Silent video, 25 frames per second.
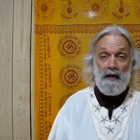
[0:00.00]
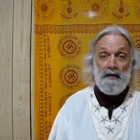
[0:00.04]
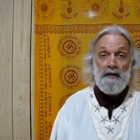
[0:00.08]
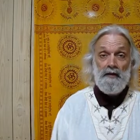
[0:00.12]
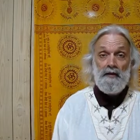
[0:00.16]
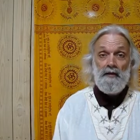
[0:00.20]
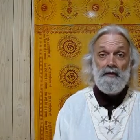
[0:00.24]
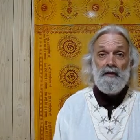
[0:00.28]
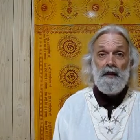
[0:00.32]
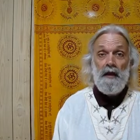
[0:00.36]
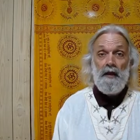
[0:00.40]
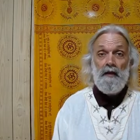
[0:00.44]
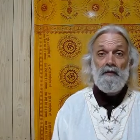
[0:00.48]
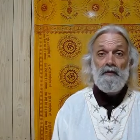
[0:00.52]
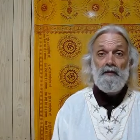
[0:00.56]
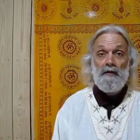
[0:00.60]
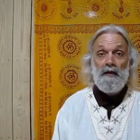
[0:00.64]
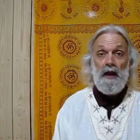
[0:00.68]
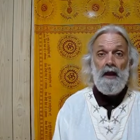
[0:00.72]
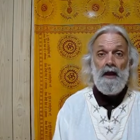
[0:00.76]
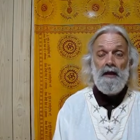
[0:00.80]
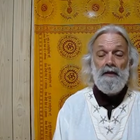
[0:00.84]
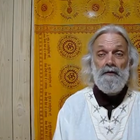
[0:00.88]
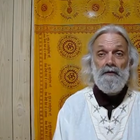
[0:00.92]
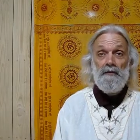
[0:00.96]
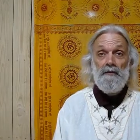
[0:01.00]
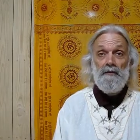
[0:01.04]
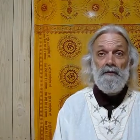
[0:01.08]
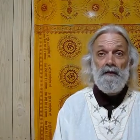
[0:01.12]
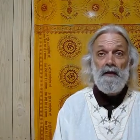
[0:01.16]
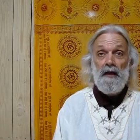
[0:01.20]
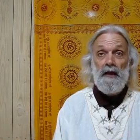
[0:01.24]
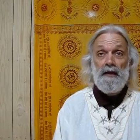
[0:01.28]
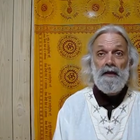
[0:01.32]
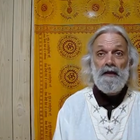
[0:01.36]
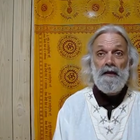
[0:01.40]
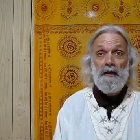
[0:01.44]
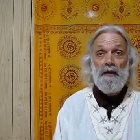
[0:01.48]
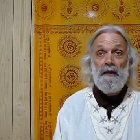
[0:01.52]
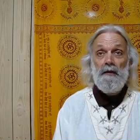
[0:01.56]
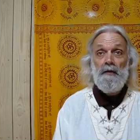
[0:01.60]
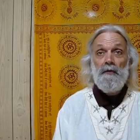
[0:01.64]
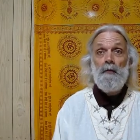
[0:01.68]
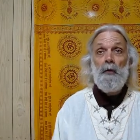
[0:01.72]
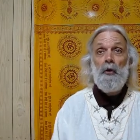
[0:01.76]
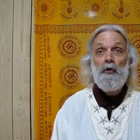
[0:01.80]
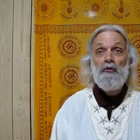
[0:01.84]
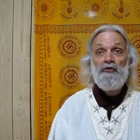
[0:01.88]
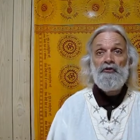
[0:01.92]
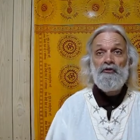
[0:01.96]
it sounds kind of like an
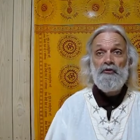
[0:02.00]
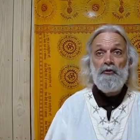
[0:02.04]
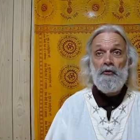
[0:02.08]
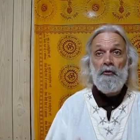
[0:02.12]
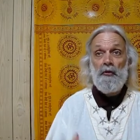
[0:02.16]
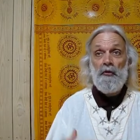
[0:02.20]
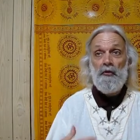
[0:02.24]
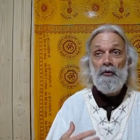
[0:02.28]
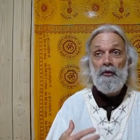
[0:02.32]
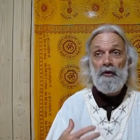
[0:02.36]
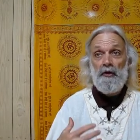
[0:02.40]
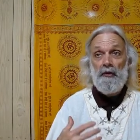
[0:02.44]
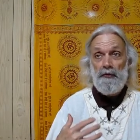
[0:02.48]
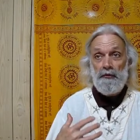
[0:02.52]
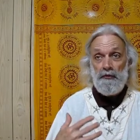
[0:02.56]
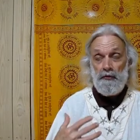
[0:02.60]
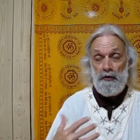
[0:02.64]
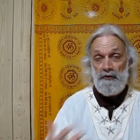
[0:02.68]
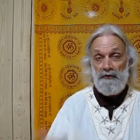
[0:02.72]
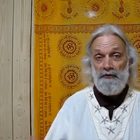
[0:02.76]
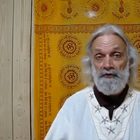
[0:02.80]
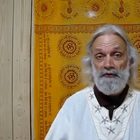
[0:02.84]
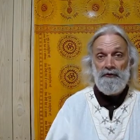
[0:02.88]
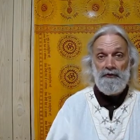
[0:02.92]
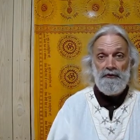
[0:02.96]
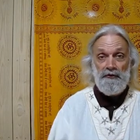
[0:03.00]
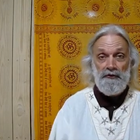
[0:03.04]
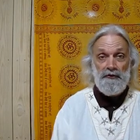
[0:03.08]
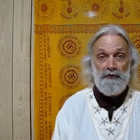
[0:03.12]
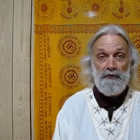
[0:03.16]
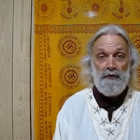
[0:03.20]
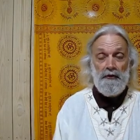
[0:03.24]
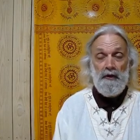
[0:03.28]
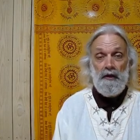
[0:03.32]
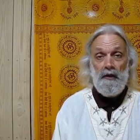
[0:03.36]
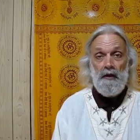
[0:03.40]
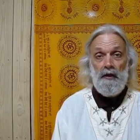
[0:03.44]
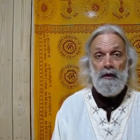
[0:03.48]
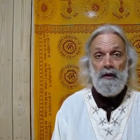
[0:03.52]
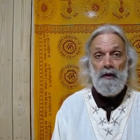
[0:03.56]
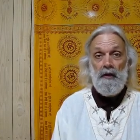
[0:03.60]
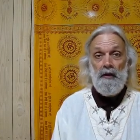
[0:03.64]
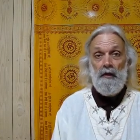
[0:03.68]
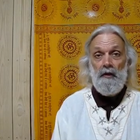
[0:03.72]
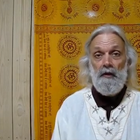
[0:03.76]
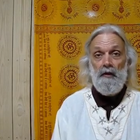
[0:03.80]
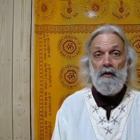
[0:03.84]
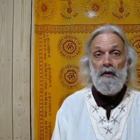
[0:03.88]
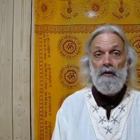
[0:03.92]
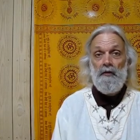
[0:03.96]
emotional catharsis.
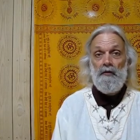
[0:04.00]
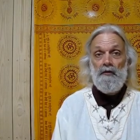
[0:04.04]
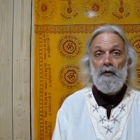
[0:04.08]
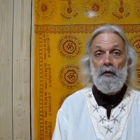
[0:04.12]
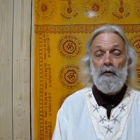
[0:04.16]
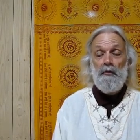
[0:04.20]
So